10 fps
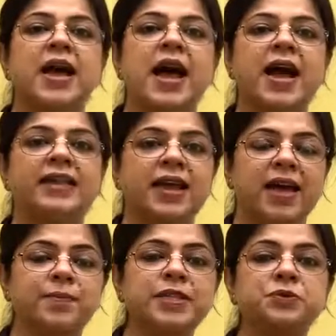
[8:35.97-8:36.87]
and the
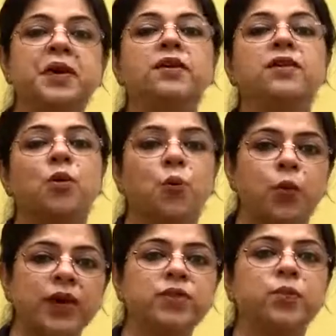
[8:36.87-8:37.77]
hemisphere
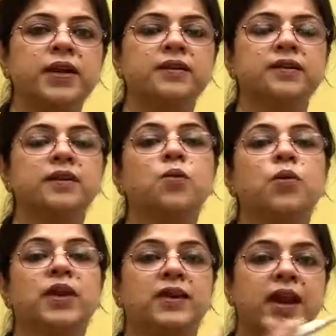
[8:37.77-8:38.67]
with winter
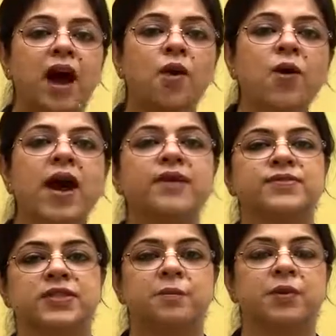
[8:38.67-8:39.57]
will now have
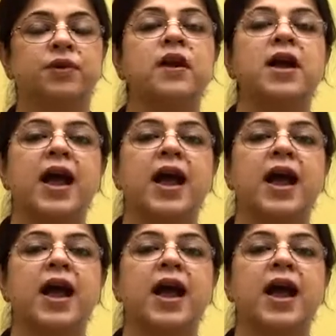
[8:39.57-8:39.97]
summer